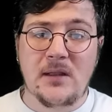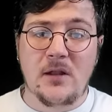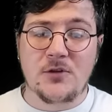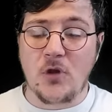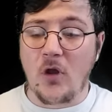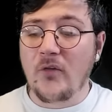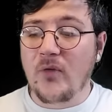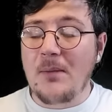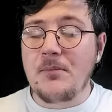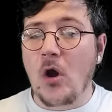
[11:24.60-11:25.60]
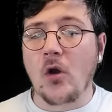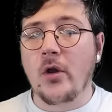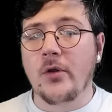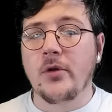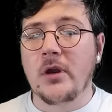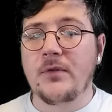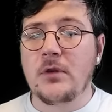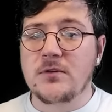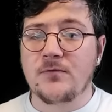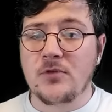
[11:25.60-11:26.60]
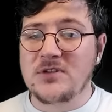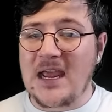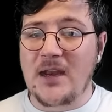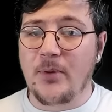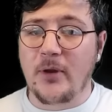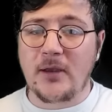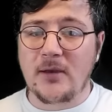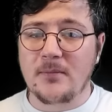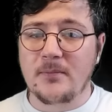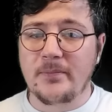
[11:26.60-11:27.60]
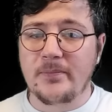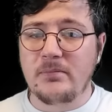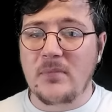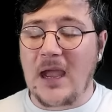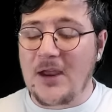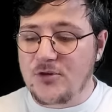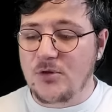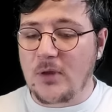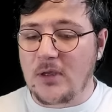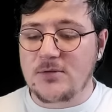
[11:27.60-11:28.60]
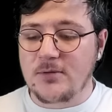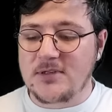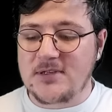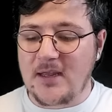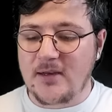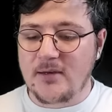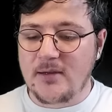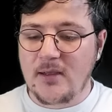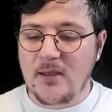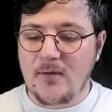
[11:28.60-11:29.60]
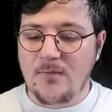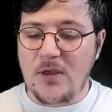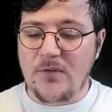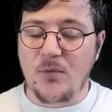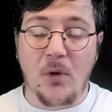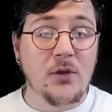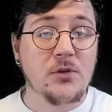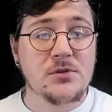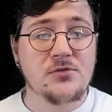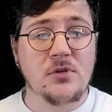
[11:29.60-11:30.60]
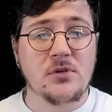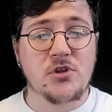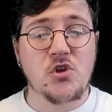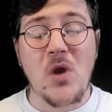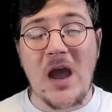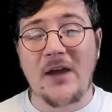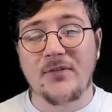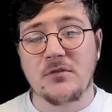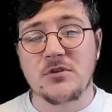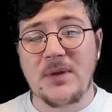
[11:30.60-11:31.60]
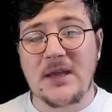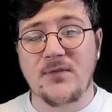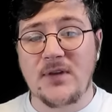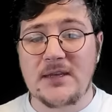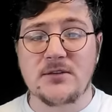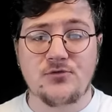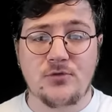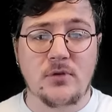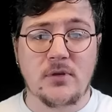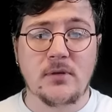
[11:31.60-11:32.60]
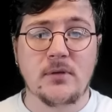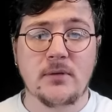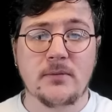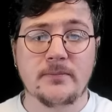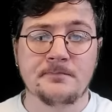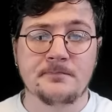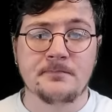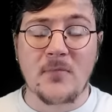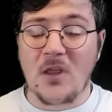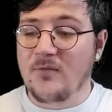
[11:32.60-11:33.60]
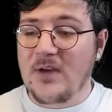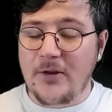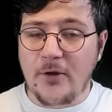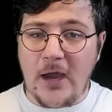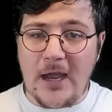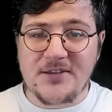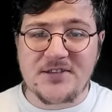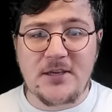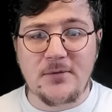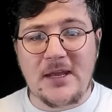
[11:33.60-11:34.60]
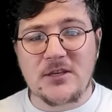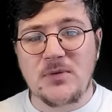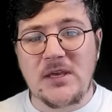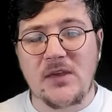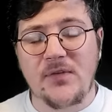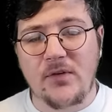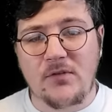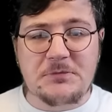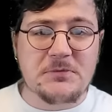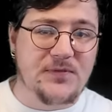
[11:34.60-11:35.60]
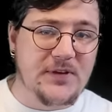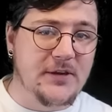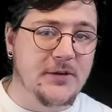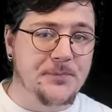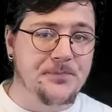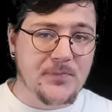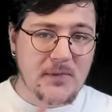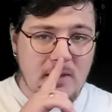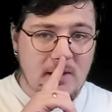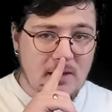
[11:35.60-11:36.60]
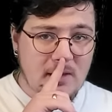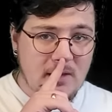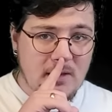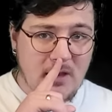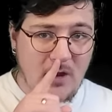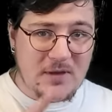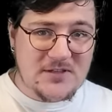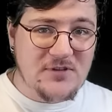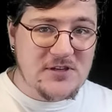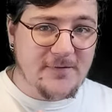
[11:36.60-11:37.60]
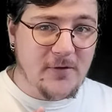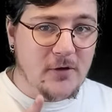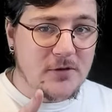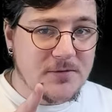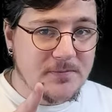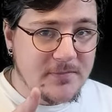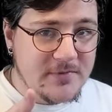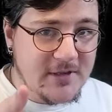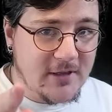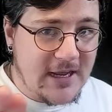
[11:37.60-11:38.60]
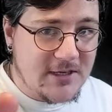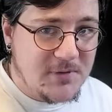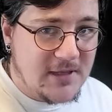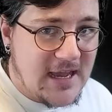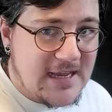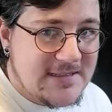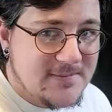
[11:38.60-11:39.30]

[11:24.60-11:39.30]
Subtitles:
So although I'm not condoning the use of drugs at any point, I do want you to understand that if you are using drugs, you have to respect that it is a drug. On that note, I'll see you next week for the Christmas video. Can't wait to read your thoughts. Till next week, guys.